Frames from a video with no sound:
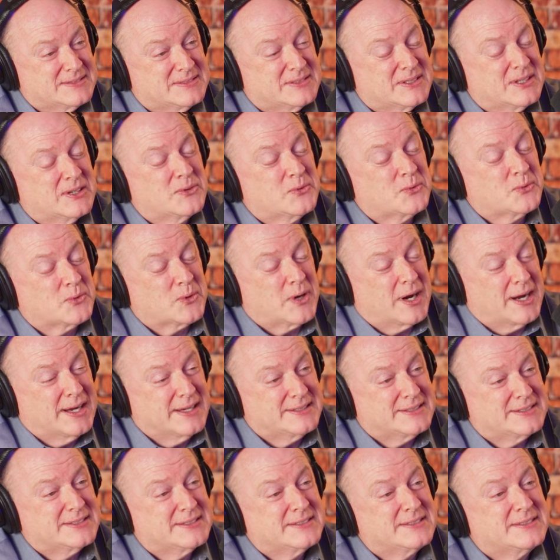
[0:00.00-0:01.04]
up because right.
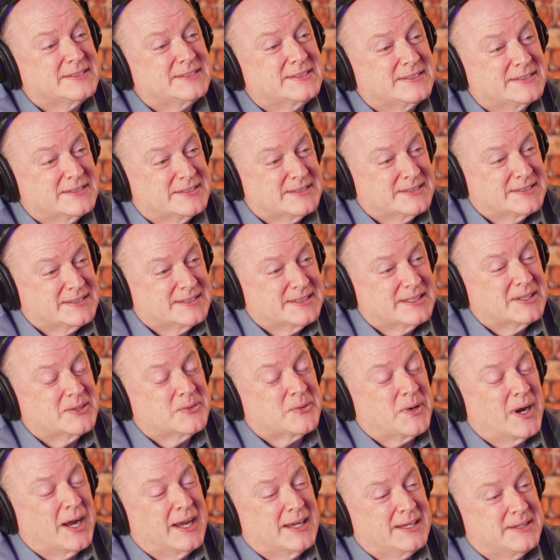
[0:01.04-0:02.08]
everyone's here for the band.
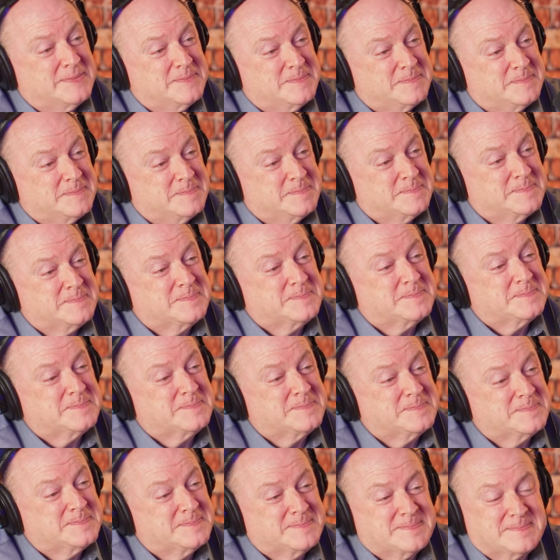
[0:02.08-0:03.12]
Right. Well, you
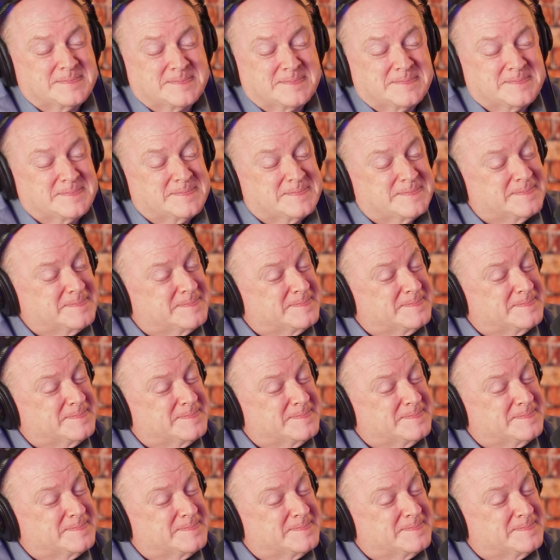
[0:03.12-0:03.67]
know, the band